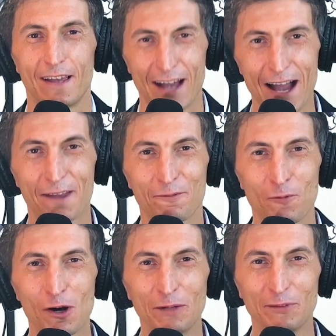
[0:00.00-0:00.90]
Hi,
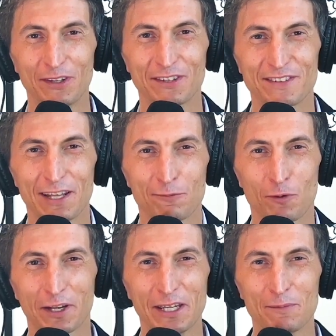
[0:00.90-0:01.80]
welcome to the State of
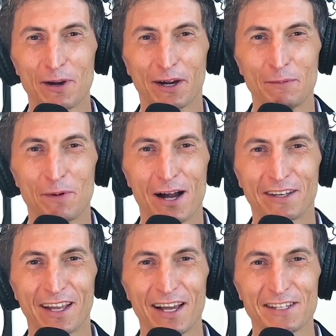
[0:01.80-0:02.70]
Working America
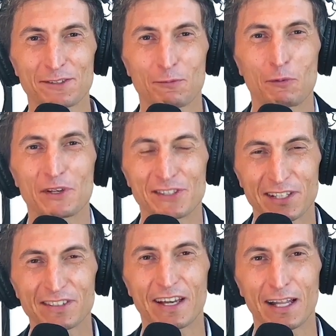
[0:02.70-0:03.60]
podcast, where we
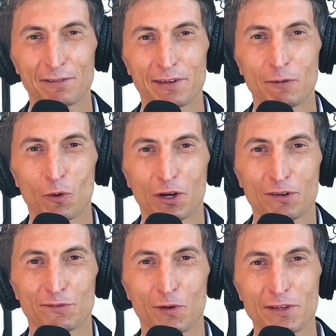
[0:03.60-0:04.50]
seek to elevate
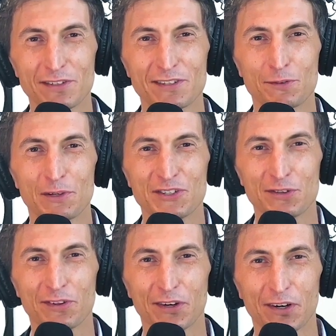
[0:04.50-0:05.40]
workers' voices to
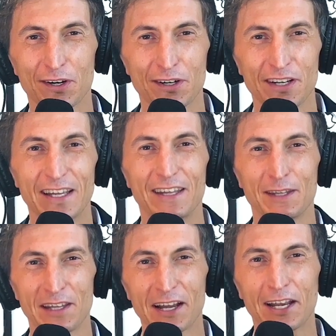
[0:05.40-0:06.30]
ensure they're heard in
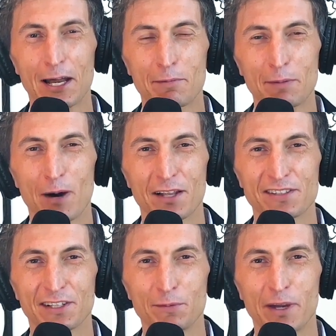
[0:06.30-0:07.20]
the economic
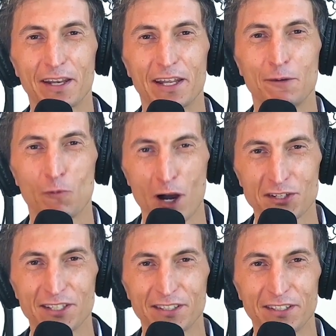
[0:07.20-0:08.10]
policy debate in
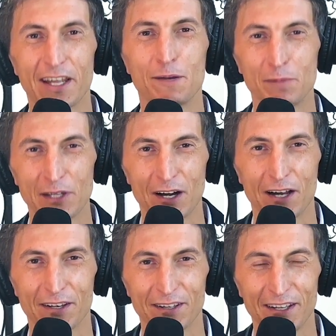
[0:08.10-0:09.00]
Washington and beyond.